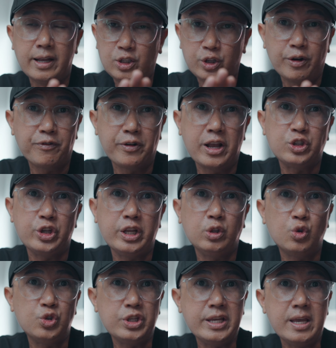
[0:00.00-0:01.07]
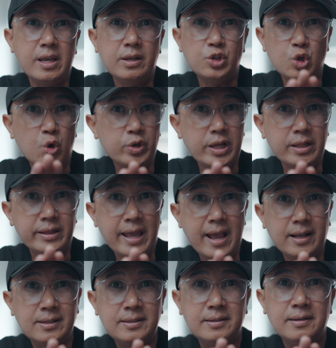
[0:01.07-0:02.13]
it's refreshing to see Sony
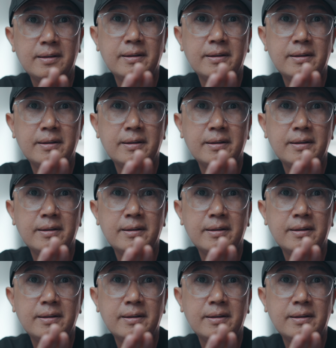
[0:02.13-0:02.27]
takes